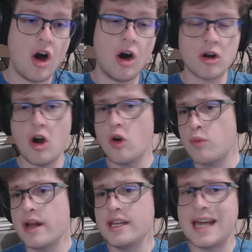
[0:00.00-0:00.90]
are
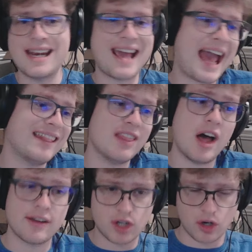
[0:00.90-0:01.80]
already getting a
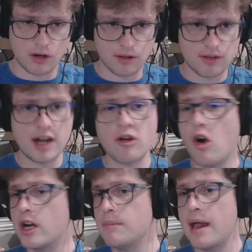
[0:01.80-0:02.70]
lot of turns, and you're
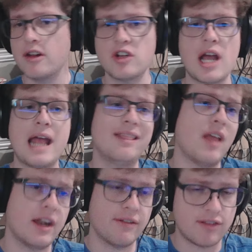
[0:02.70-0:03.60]
already managing a
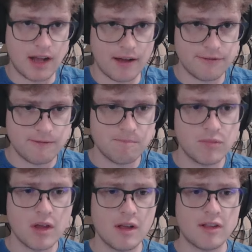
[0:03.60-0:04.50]
lot of stuff.
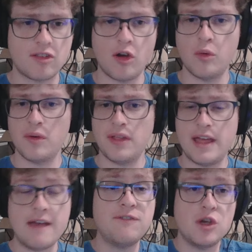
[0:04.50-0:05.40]
So
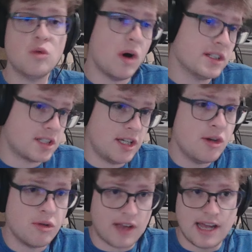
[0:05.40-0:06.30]
if you want to
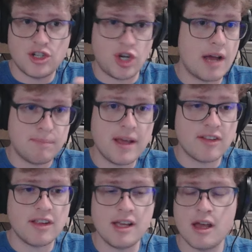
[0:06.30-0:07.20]
use a
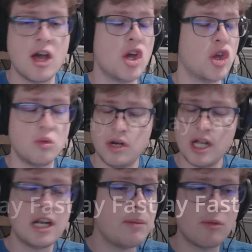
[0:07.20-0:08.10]
GMPC, you
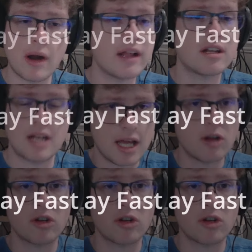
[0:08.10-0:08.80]
need to be ready to take your